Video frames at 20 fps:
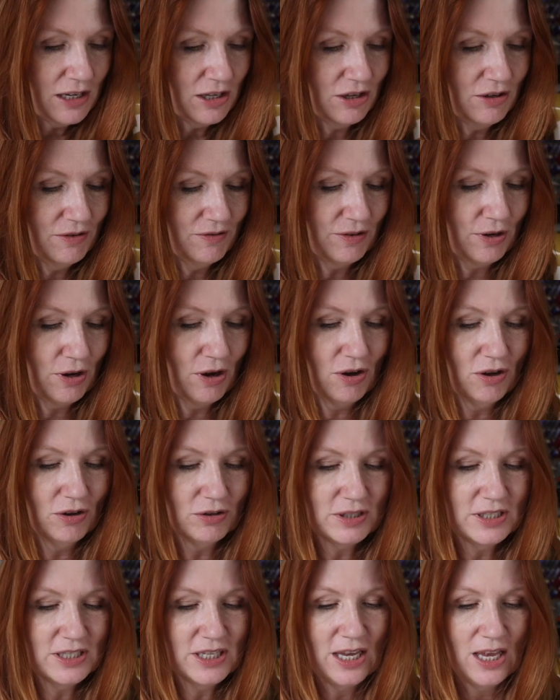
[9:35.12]
you've
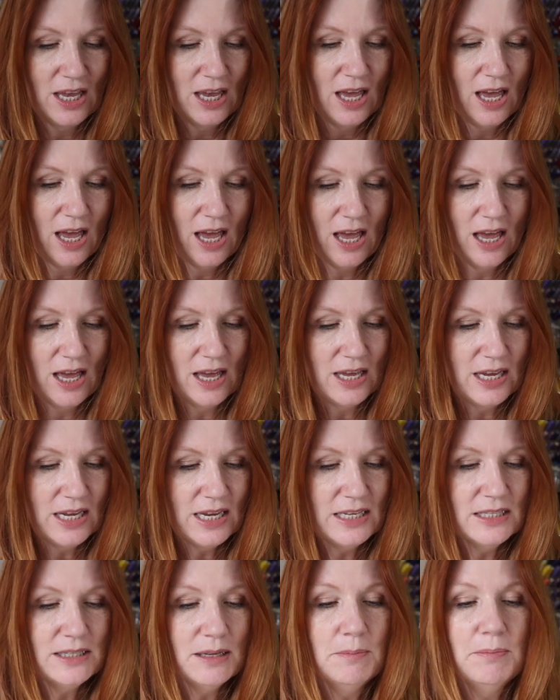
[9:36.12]
got
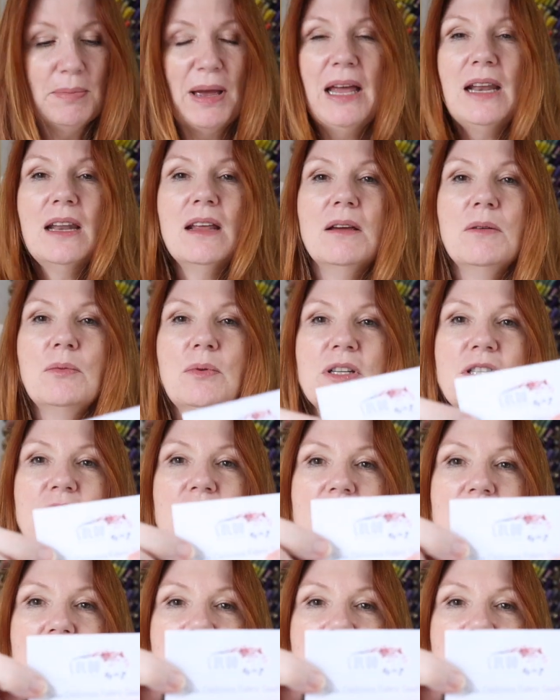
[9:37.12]
Isabella, which is